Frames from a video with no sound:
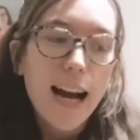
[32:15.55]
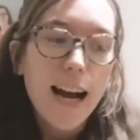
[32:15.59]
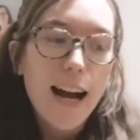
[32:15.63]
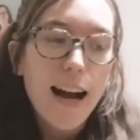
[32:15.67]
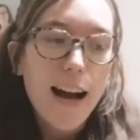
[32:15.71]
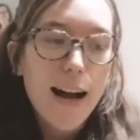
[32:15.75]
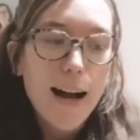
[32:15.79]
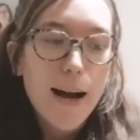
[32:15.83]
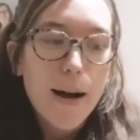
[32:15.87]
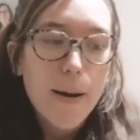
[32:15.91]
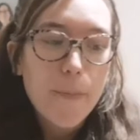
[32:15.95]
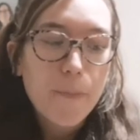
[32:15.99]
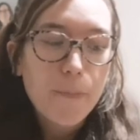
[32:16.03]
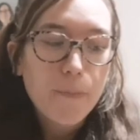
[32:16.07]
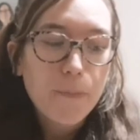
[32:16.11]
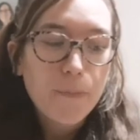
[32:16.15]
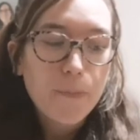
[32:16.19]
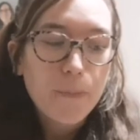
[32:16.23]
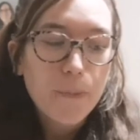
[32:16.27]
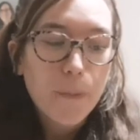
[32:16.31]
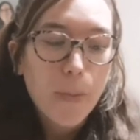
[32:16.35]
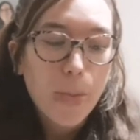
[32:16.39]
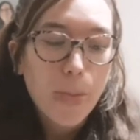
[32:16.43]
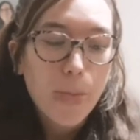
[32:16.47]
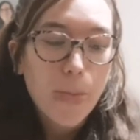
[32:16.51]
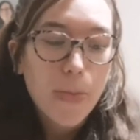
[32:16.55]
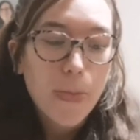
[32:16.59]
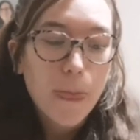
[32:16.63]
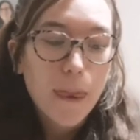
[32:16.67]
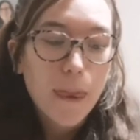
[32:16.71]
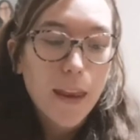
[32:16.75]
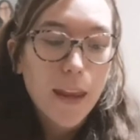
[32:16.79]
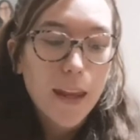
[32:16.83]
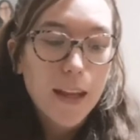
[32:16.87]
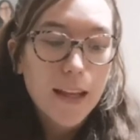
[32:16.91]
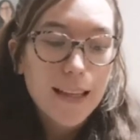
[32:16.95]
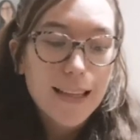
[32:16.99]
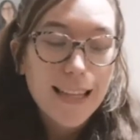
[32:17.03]

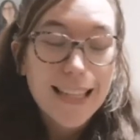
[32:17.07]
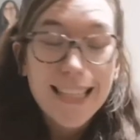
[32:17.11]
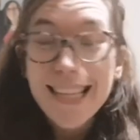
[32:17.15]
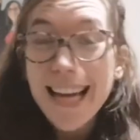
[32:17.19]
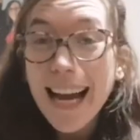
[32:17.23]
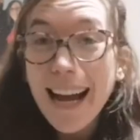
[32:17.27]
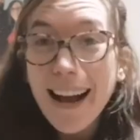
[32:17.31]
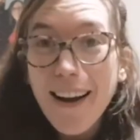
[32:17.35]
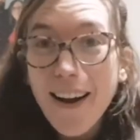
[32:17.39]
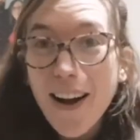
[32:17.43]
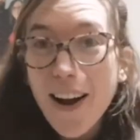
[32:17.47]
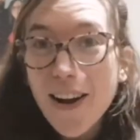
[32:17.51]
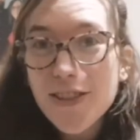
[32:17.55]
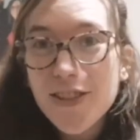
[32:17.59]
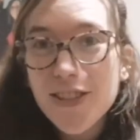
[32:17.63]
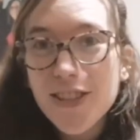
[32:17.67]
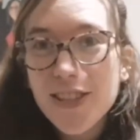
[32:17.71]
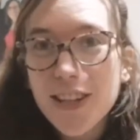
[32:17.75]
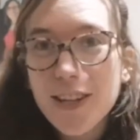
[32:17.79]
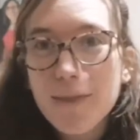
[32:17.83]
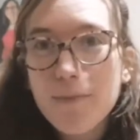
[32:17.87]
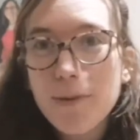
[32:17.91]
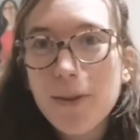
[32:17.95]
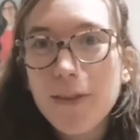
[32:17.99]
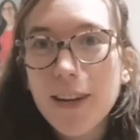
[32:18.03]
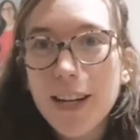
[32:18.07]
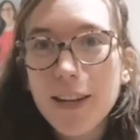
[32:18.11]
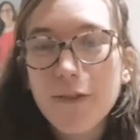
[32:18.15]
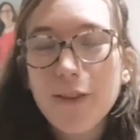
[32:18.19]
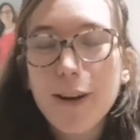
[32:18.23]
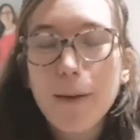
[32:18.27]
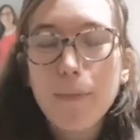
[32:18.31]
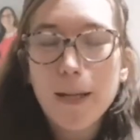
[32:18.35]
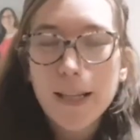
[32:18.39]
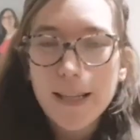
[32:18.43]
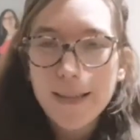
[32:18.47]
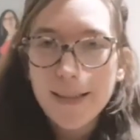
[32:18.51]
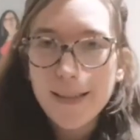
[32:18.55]
Yeah, I just hope you've had a
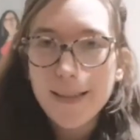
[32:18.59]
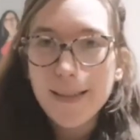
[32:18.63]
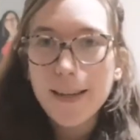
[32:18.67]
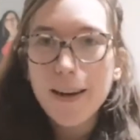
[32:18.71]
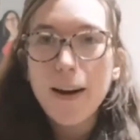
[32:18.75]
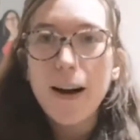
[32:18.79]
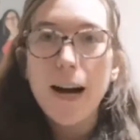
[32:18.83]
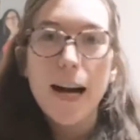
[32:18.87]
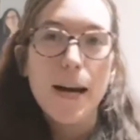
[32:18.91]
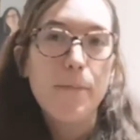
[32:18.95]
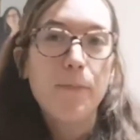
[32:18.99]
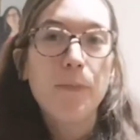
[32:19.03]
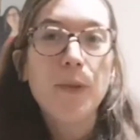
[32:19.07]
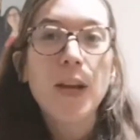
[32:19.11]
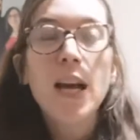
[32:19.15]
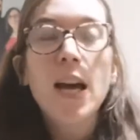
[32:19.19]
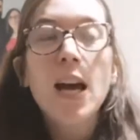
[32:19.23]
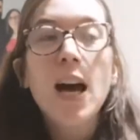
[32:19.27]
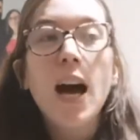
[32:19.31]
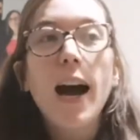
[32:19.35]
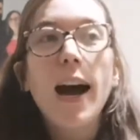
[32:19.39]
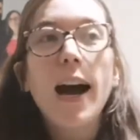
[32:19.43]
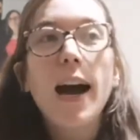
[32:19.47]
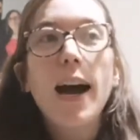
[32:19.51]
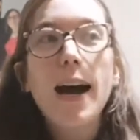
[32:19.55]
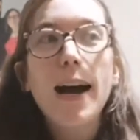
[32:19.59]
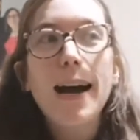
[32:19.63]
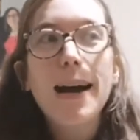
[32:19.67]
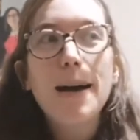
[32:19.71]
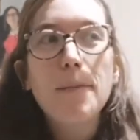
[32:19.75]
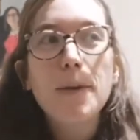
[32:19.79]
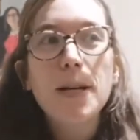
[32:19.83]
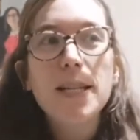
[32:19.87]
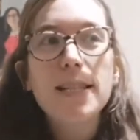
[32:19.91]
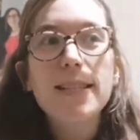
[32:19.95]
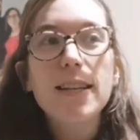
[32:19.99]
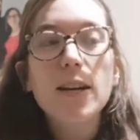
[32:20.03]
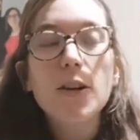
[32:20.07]
fabulous time.
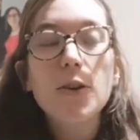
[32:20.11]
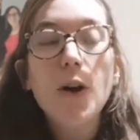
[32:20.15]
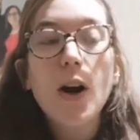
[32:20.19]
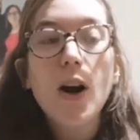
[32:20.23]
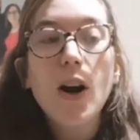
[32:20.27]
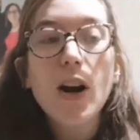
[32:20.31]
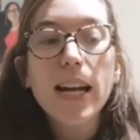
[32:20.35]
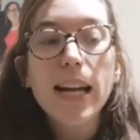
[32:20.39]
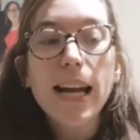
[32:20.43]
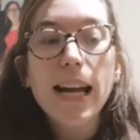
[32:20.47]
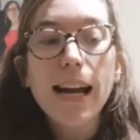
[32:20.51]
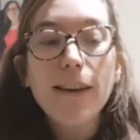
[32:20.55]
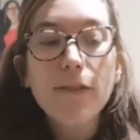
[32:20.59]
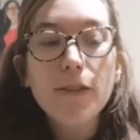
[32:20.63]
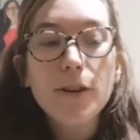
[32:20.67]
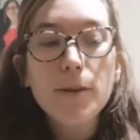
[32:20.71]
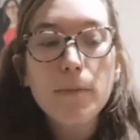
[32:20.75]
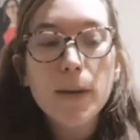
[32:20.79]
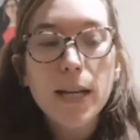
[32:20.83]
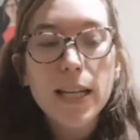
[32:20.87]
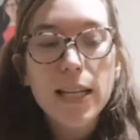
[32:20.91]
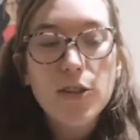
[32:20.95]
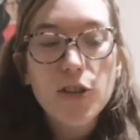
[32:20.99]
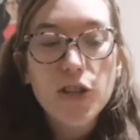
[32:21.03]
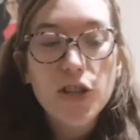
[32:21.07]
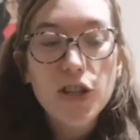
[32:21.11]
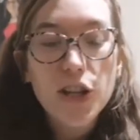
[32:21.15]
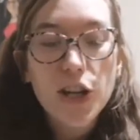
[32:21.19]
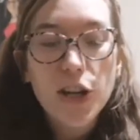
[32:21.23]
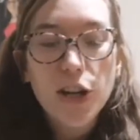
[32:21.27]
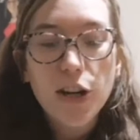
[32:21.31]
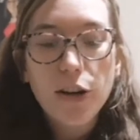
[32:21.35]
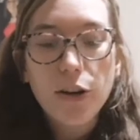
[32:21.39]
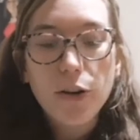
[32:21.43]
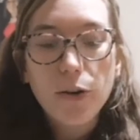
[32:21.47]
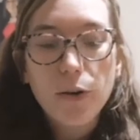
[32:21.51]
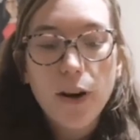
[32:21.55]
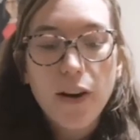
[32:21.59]
So I haven't managed
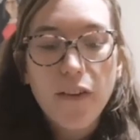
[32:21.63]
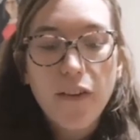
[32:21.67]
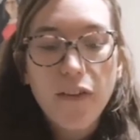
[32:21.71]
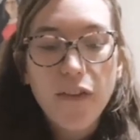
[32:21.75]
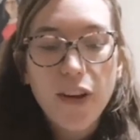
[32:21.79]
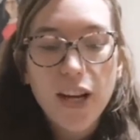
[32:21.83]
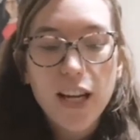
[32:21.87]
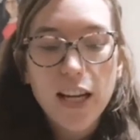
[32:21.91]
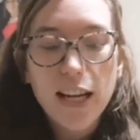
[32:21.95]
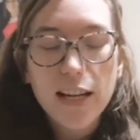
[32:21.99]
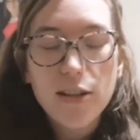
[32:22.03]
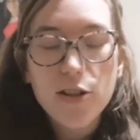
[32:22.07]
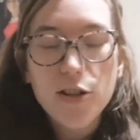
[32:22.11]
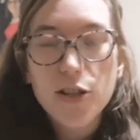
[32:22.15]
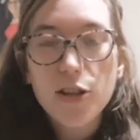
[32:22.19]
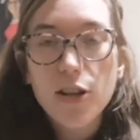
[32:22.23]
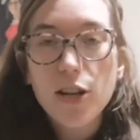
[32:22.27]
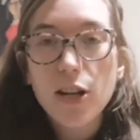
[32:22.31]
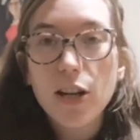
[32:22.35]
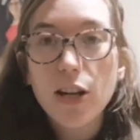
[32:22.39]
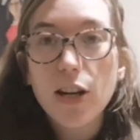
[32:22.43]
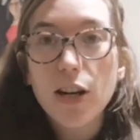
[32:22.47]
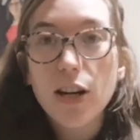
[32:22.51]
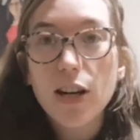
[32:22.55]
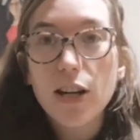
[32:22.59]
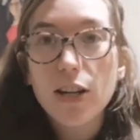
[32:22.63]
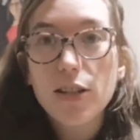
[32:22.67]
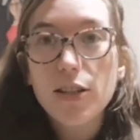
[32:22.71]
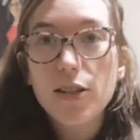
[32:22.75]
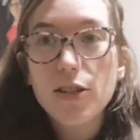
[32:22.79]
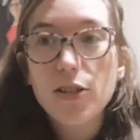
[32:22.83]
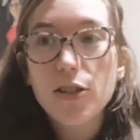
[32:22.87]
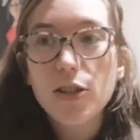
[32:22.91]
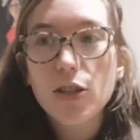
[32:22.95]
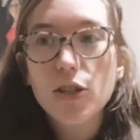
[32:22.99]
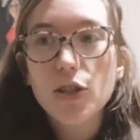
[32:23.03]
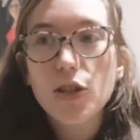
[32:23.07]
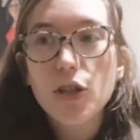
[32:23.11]
to finish the
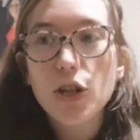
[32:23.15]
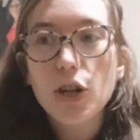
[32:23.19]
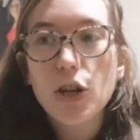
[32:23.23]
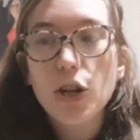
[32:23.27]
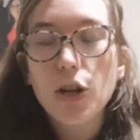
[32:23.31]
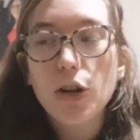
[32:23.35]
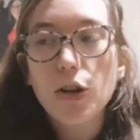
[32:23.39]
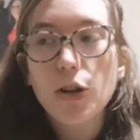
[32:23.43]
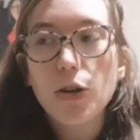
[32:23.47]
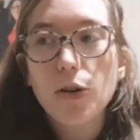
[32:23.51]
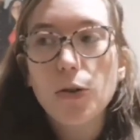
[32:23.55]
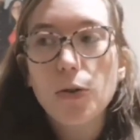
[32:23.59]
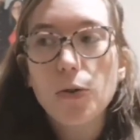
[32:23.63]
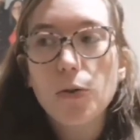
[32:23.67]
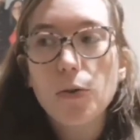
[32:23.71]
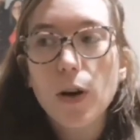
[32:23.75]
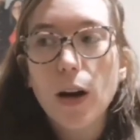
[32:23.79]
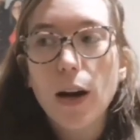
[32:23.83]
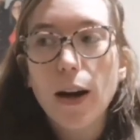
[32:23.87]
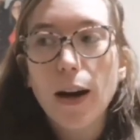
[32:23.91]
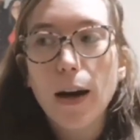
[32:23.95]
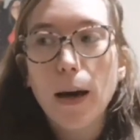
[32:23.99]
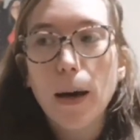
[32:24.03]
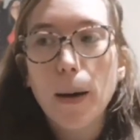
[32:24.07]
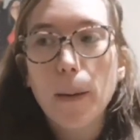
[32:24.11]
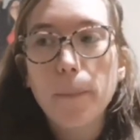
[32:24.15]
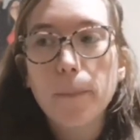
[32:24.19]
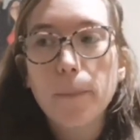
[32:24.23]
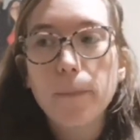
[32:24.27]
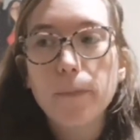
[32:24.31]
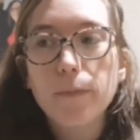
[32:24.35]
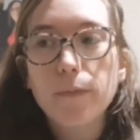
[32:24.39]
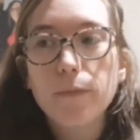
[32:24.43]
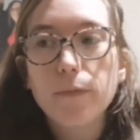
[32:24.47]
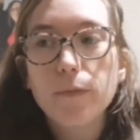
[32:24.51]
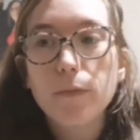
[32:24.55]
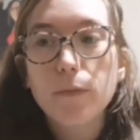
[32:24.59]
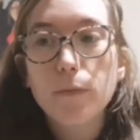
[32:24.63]
last 2
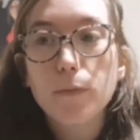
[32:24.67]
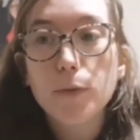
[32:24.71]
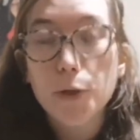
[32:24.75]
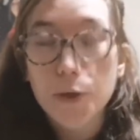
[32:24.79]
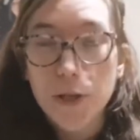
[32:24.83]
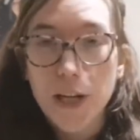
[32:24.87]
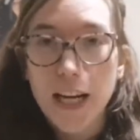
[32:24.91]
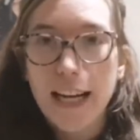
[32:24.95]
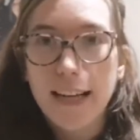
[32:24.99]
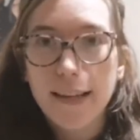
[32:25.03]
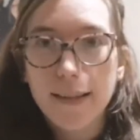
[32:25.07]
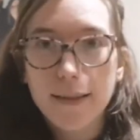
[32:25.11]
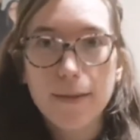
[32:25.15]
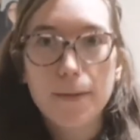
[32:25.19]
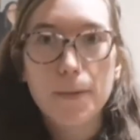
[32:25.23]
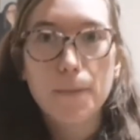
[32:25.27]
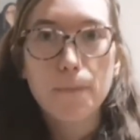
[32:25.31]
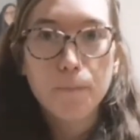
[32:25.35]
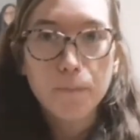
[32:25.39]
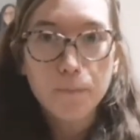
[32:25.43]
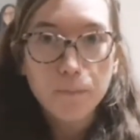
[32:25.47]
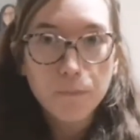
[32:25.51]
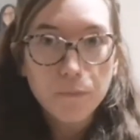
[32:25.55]
projects